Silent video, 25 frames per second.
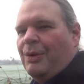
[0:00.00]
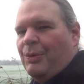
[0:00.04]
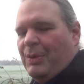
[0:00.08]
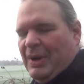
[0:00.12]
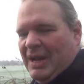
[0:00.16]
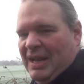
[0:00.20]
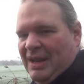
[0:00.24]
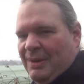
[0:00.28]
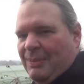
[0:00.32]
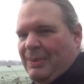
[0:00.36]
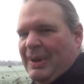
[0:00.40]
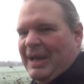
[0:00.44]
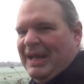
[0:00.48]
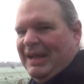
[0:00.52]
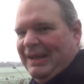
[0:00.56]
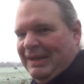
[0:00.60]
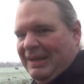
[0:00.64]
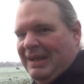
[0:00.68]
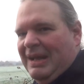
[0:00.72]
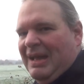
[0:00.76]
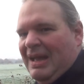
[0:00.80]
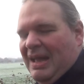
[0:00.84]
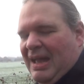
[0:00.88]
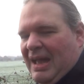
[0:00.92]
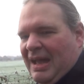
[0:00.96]
really well
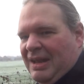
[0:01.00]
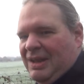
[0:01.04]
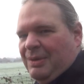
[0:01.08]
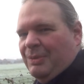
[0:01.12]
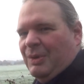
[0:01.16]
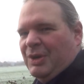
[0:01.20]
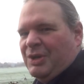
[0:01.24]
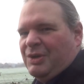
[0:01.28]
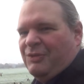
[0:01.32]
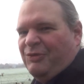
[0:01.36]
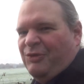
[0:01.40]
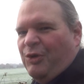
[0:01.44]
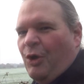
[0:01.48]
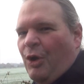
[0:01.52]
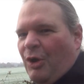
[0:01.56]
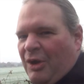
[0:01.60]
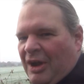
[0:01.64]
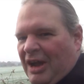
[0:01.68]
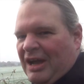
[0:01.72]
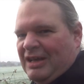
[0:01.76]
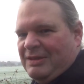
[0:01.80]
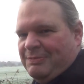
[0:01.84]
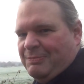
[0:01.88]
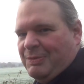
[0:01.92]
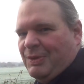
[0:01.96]
and you want to
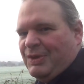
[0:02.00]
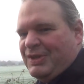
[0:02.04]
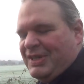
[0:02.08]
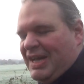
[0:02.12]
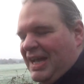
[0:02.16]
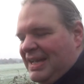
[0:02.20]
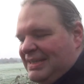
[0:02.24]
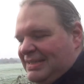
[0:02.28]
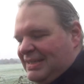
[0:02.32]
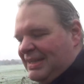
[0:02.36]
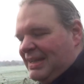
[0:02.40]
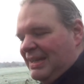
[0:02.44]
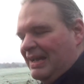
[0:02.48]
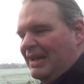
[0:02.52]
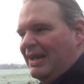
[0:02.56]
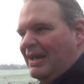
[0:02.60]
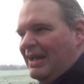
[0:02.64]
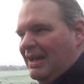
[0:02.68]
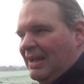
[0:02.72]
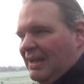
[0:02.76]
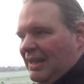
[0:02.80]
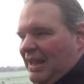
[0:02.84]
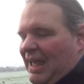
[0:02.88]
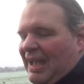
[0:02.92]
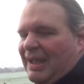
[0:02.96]
forecast precisely,
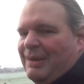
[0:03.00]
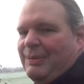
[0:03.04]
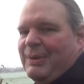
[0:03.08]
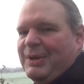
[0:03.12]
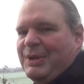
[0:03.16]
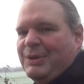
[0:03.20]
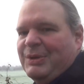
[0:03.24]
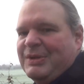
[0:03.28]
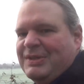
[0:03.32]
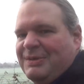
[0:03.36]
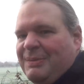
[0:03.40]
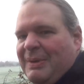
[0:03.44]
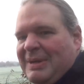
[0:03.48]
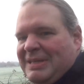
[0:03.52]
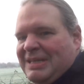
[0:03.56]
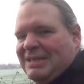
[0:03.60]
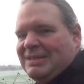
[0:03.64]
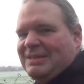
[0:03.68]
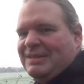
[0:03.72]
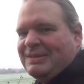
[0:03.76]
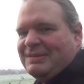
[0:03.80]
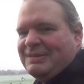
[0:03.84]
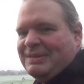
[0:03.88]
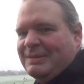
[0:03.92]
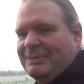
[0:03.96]
like we do in the weather
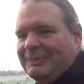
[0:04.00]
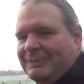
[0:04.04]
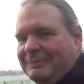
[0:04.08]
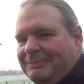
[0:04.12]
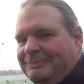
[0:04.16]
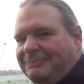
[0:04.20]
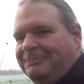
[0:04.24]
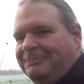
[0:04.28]
system.